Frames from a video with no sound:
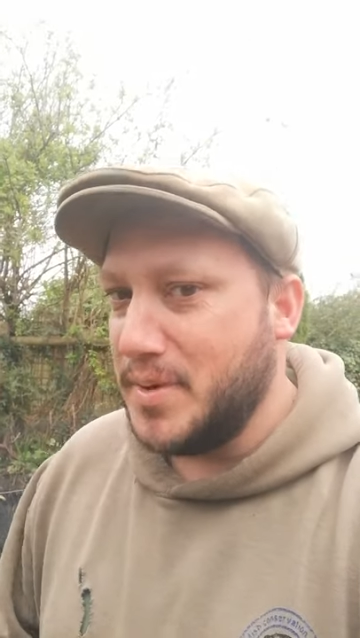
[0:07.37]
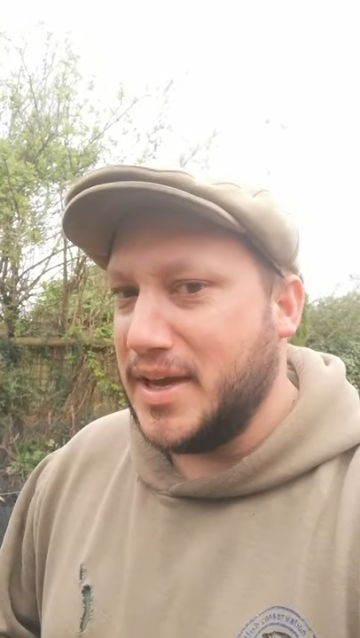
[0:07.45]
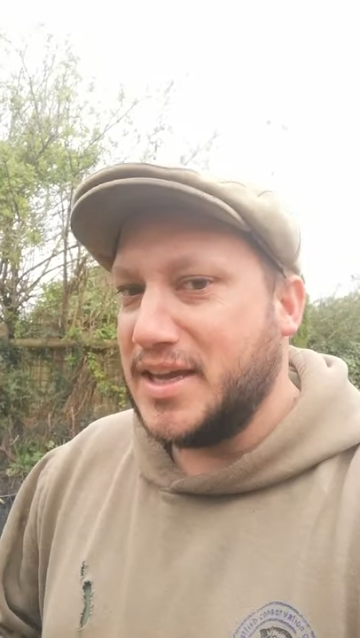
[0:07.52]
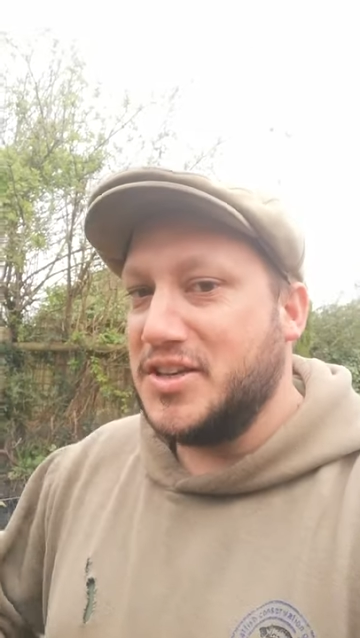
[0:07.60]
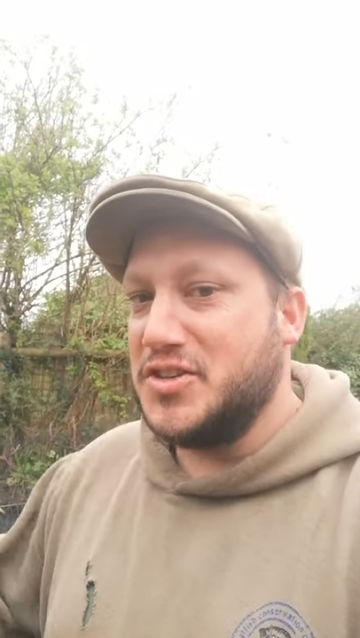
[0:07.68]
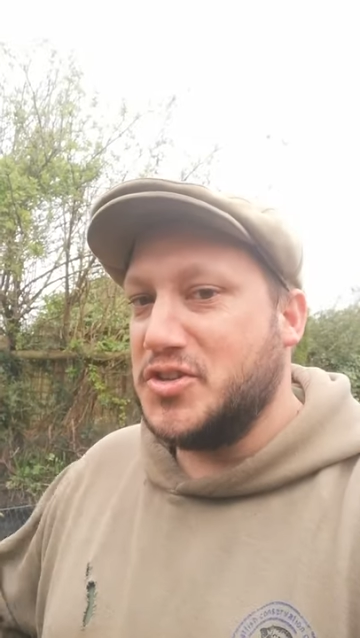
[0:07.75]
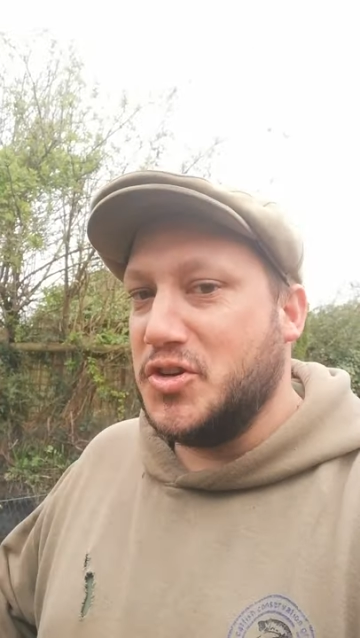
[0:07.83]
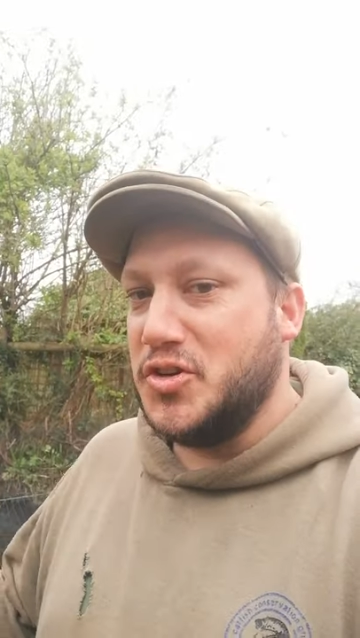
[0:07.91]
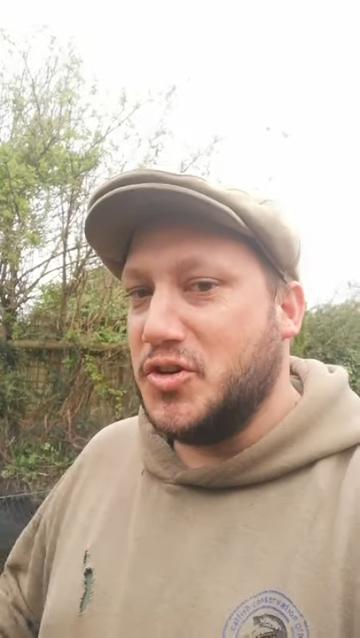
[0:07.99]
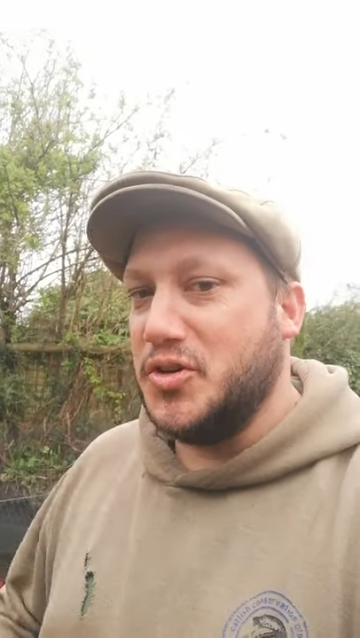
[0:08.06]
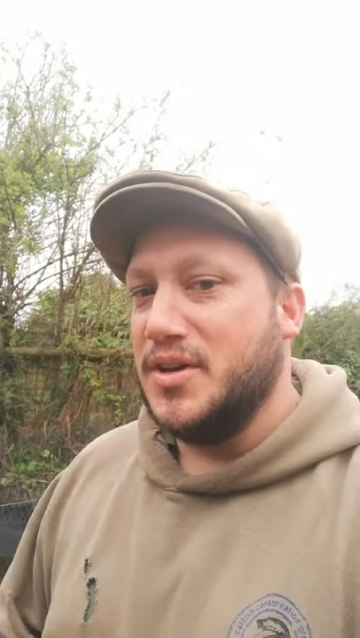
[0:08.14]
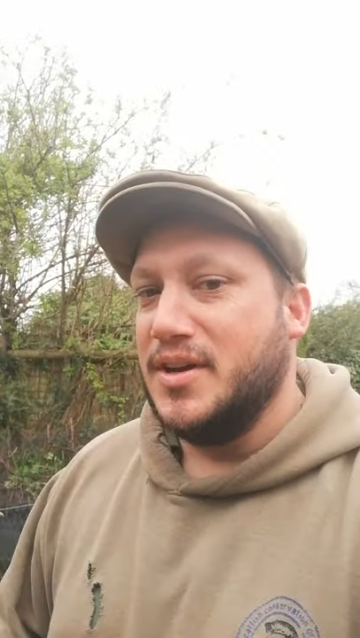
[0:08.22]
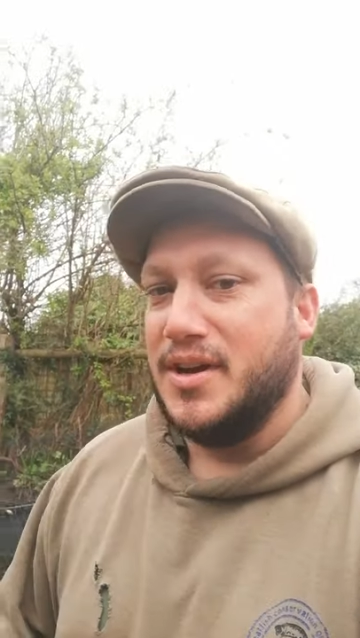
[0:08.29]
making
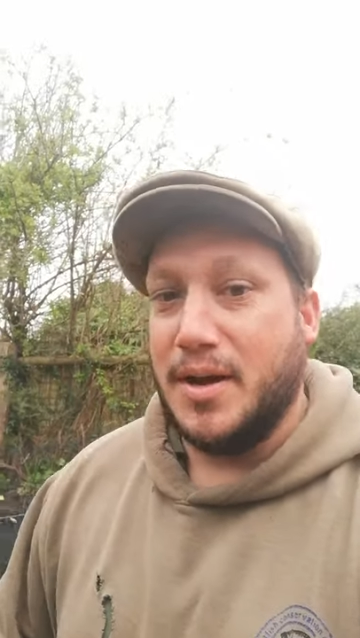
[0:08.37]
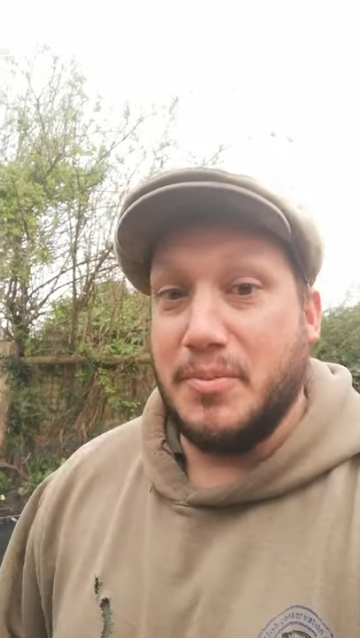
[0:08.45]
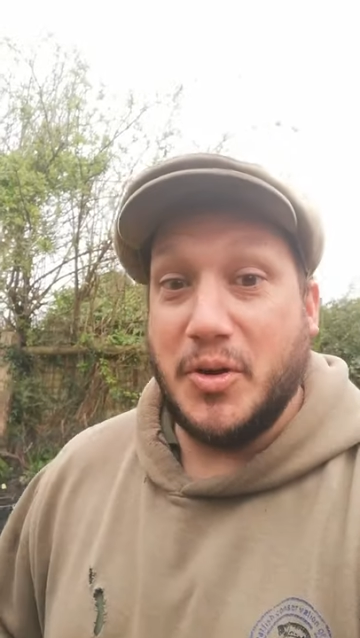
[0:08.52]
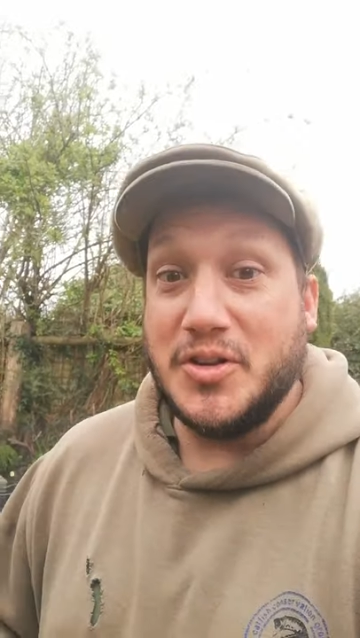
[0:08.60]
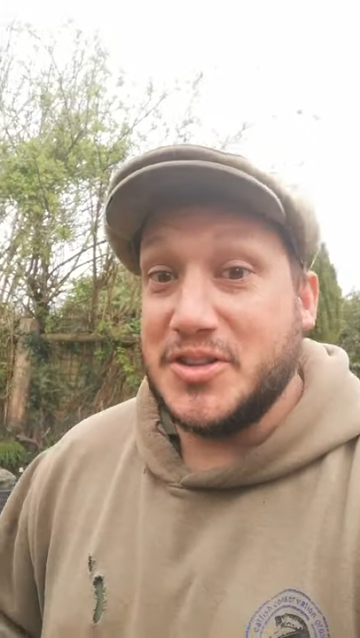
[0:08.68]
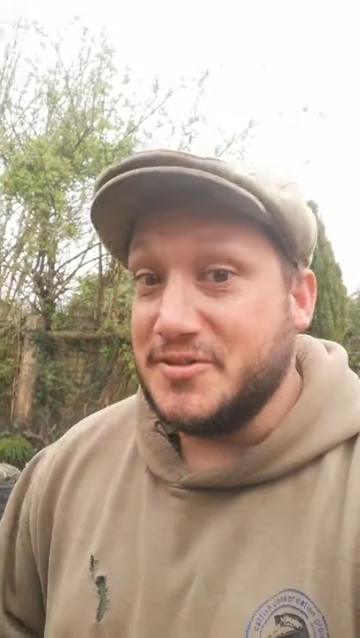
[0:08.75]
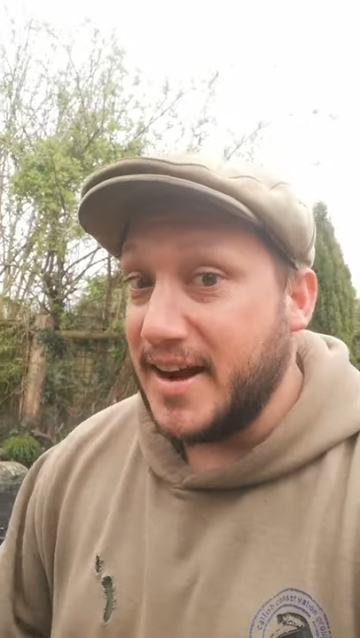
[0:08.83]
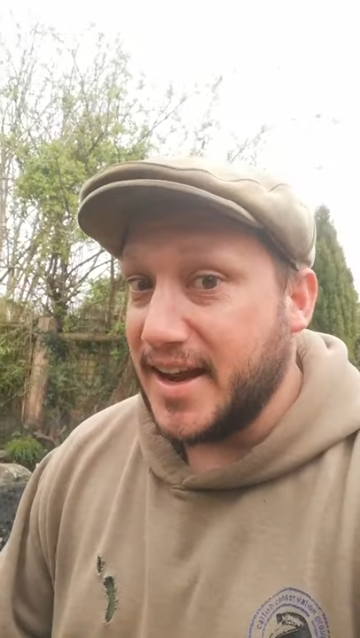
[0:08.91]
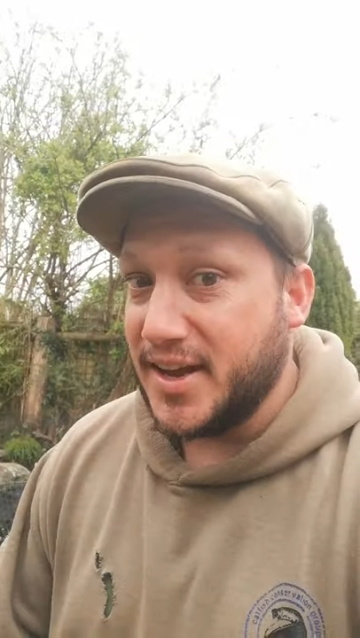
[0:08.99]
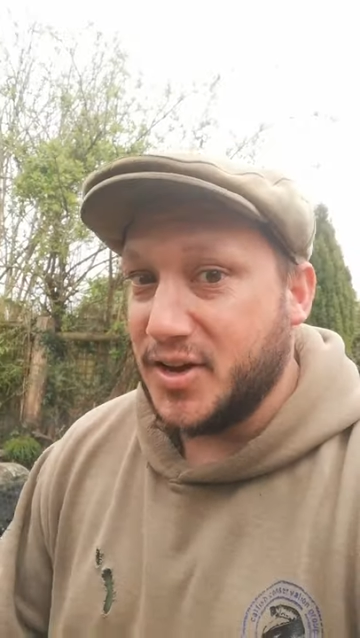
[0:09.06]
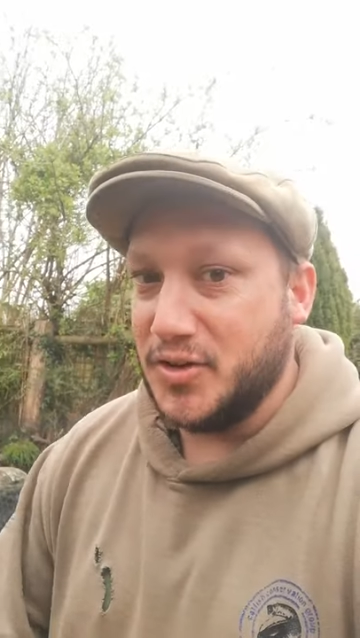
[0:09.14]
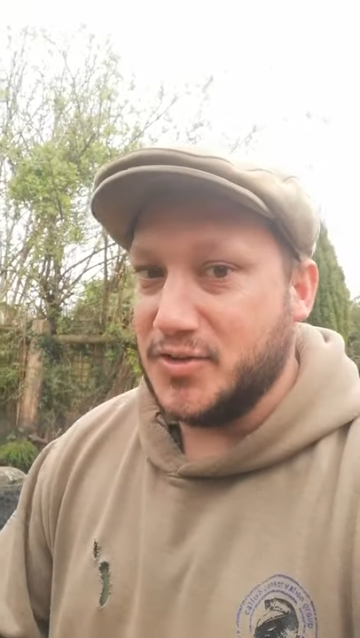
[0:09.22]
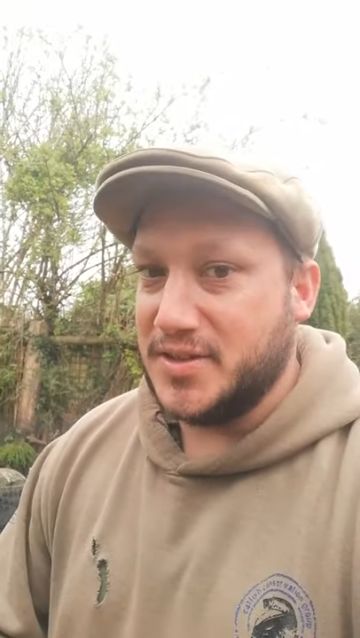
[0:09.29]
sure I'm not in direct
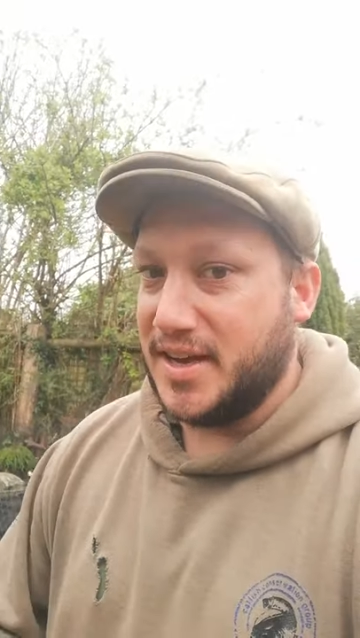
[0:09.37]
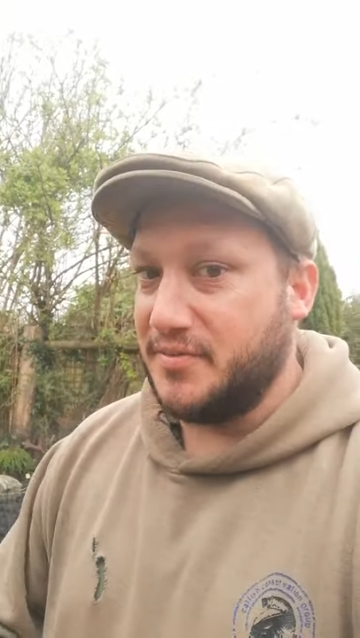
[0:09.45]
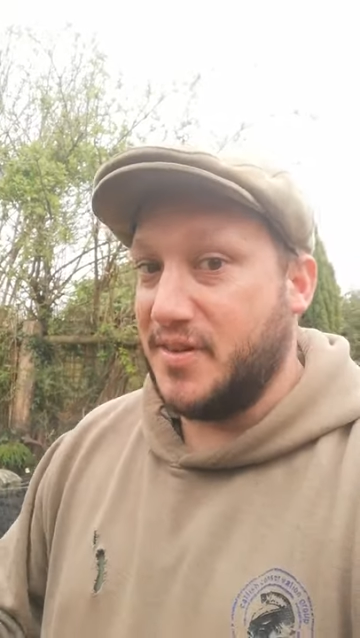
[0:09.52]
contact,